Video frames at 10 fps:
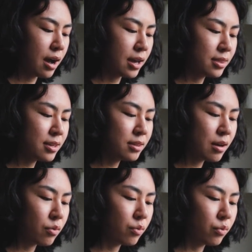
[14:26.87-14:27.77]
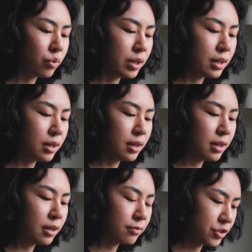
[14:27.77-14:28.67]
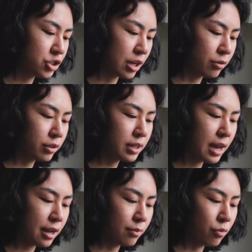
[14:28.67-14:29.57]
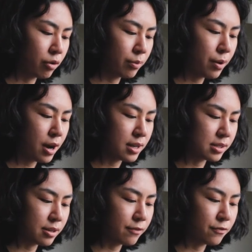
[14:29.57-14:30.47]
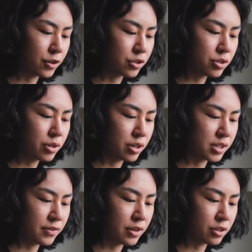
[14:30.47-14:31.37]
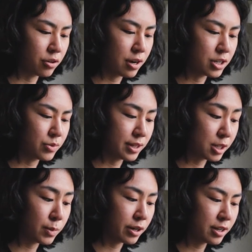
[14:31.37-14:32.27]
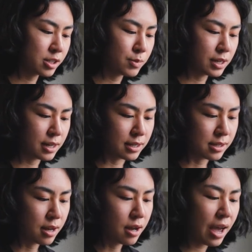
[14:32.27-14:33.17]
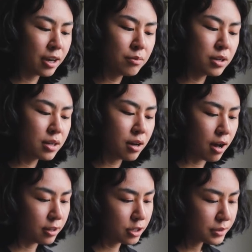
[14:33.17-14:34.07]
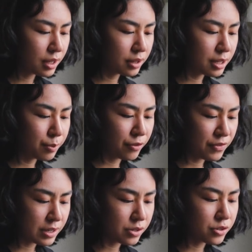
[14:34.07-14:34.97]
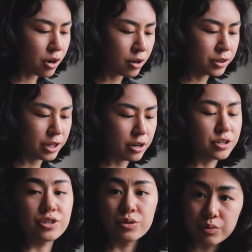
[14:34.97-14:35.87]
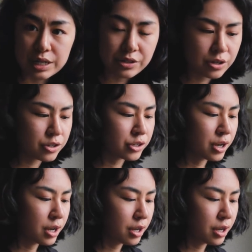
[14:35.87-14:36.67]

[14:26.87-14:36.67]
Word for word: I think that we generally had a more positive first two years of undergraduate experience because at community college, the professors aren't there to do research.